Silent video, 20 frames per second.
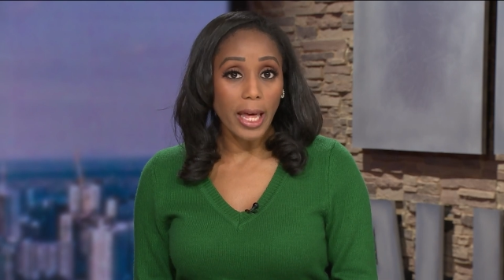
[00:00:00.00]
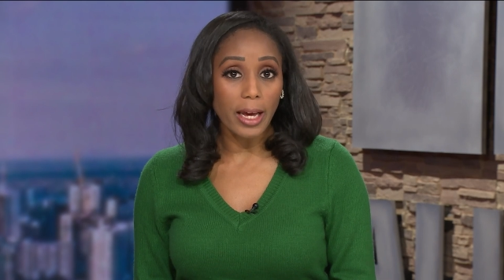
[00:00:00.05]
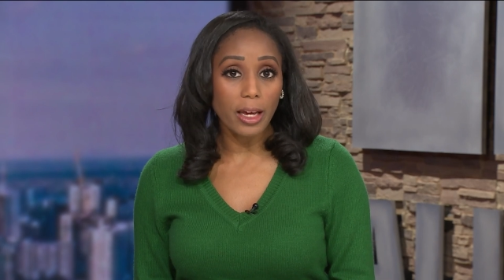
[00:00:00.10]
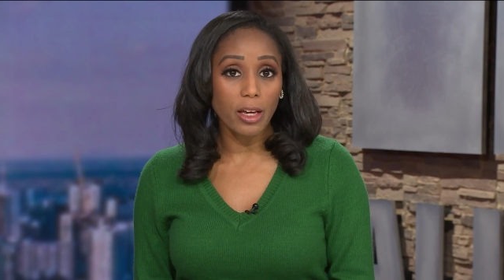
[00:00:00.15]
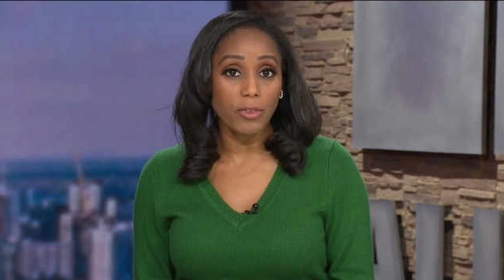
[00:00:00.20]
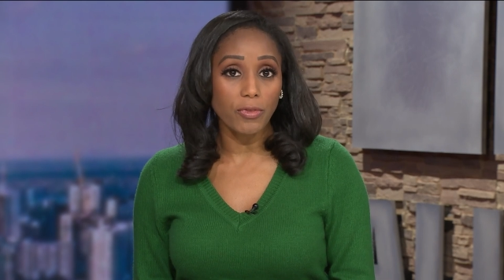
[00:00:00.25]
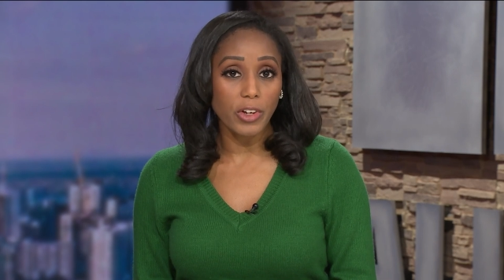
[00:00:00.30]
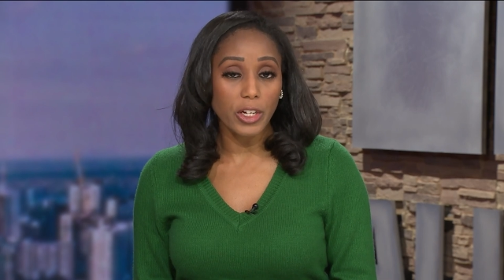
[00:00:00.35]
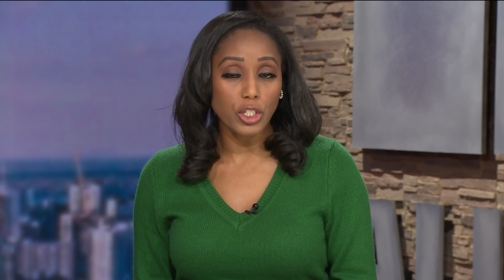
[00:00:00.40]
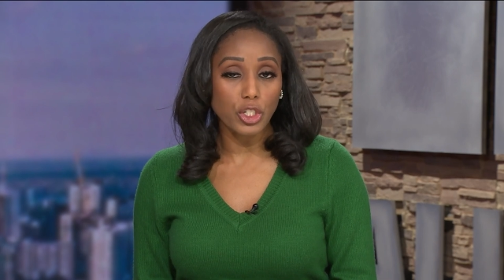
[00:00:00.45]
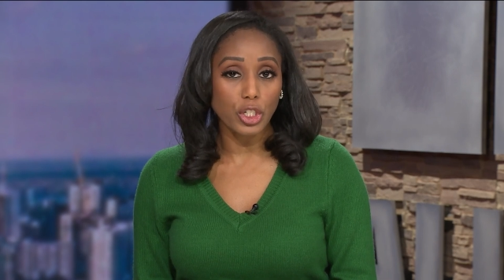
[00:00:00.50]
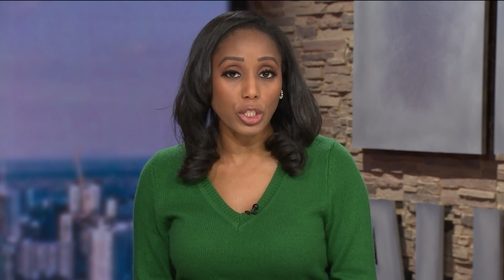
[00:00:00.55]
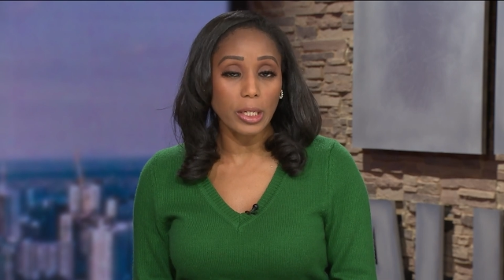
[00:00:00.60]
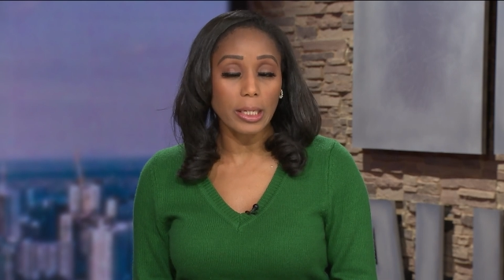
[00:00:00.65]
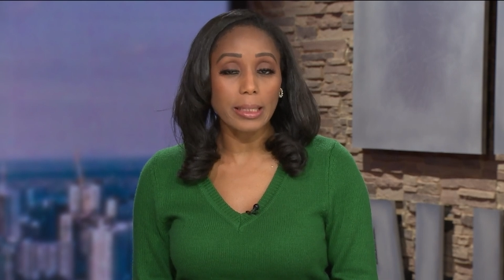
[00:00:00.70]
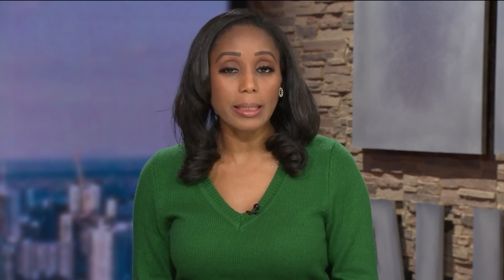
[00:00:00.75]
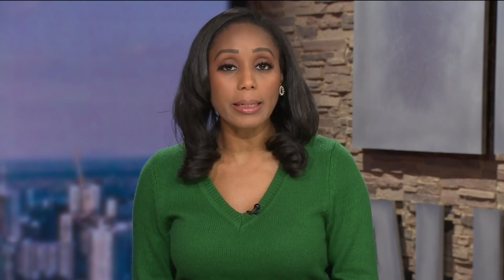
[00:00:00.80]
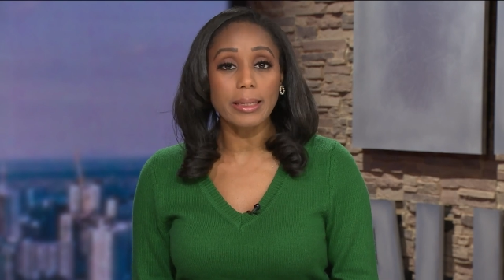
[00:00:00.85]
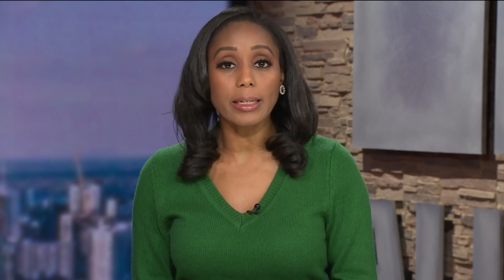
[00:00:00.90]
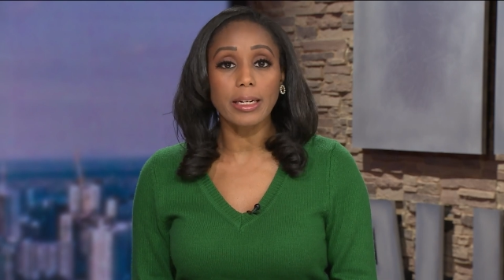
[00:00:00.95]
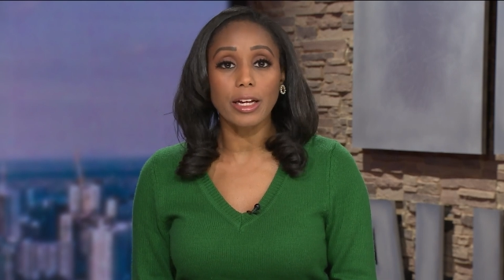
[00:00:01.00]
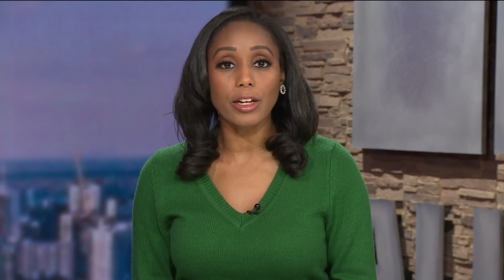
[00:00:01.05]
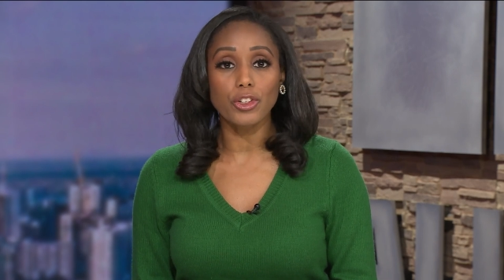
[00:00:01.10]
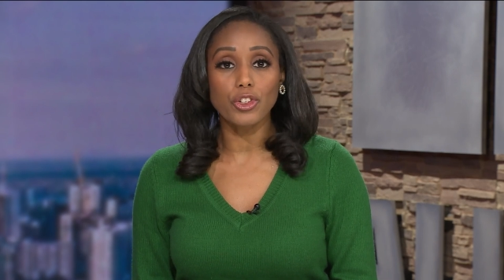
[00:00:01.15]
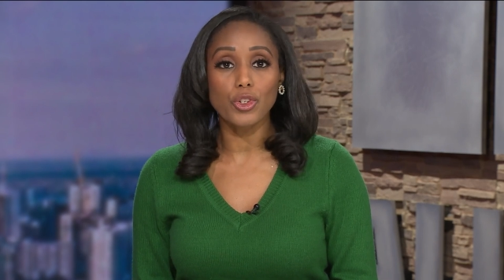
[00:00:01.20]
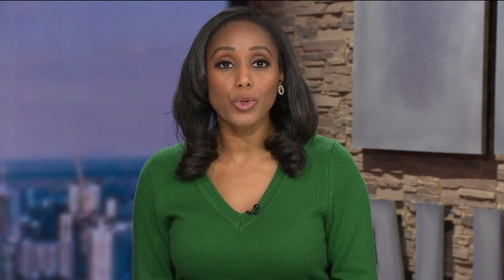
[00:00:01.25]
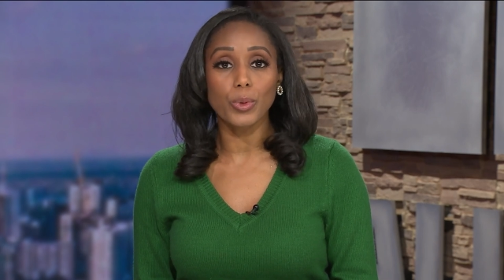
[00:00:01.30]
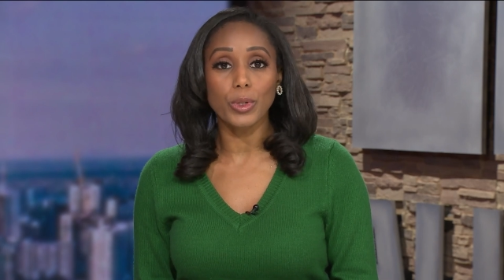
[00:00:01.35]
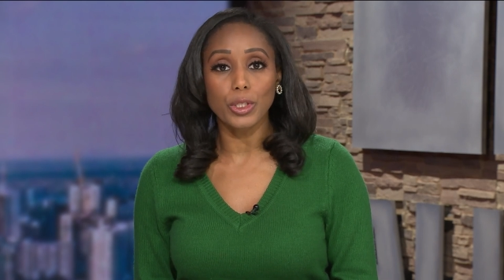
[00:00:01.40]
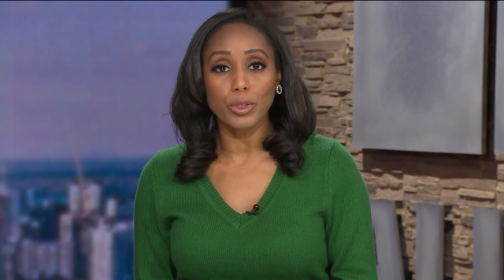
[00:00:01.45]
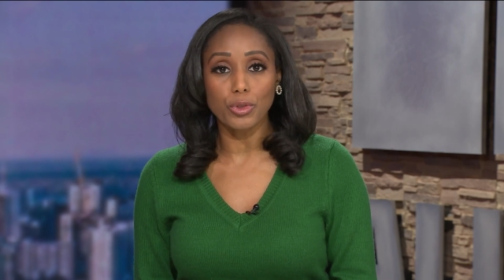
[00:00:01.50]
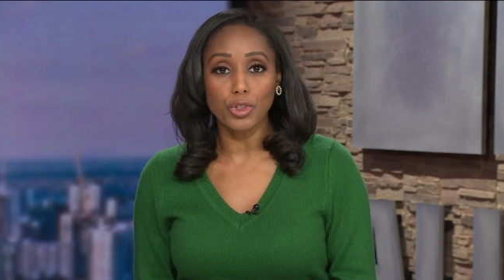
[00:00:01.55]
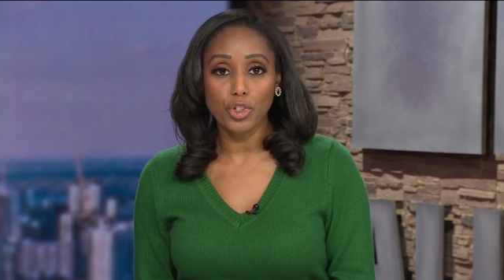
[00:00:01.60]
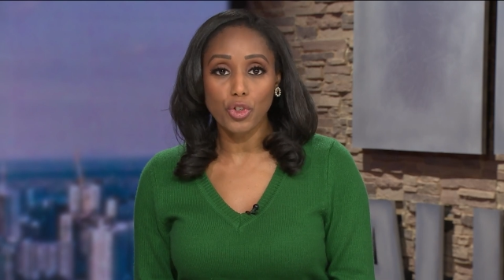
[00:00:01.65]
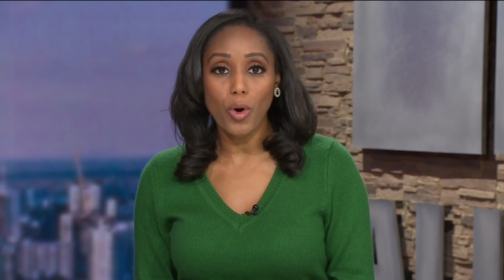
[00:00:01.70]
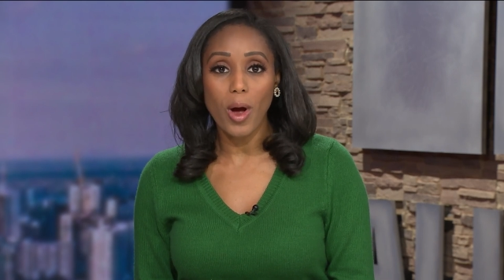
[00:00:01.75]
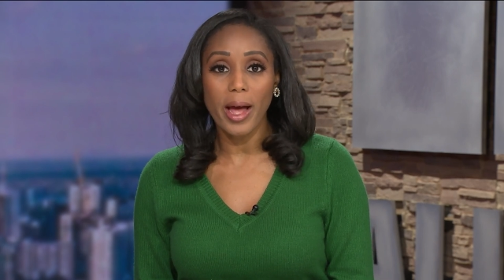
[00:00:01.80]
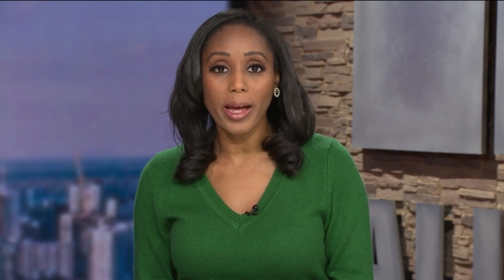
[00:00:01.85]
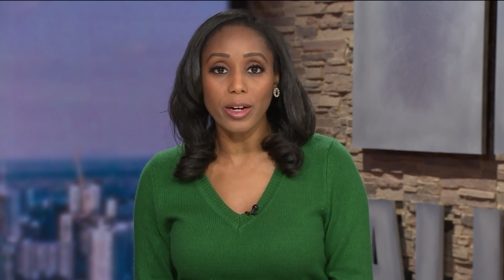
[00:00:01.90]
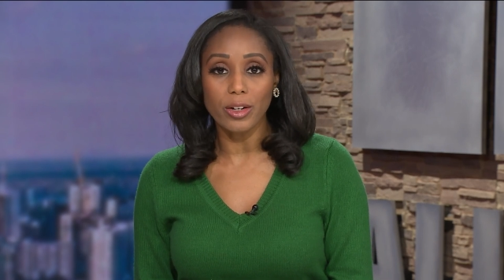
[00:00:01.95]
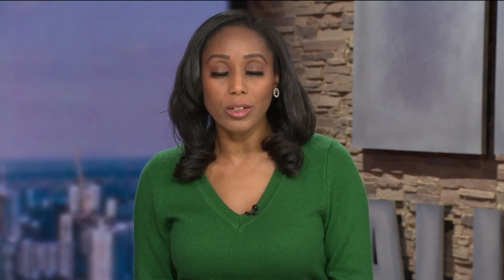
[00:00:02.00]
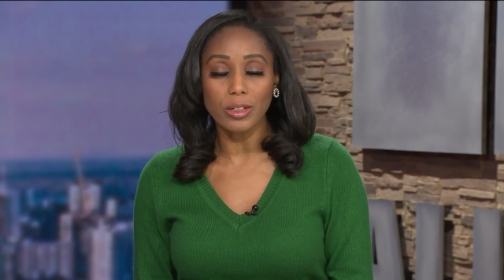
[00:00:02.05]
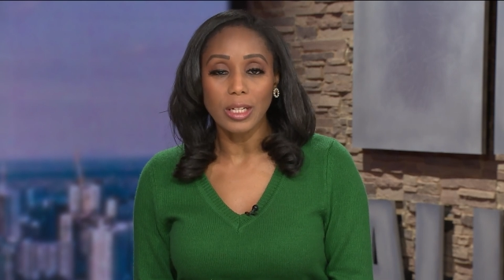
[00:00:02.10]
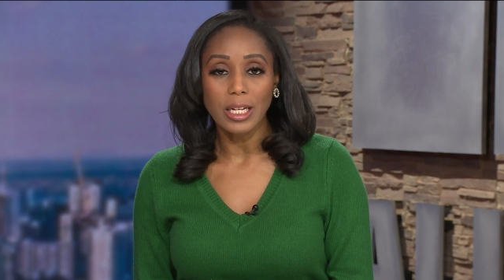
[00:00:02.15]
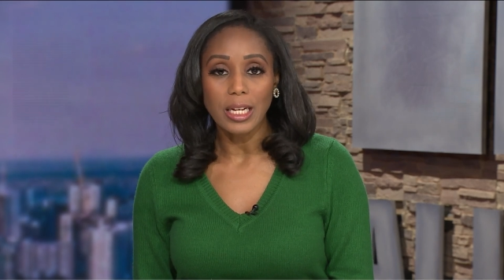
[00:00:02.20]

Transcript: that conviction, leading to a new trial.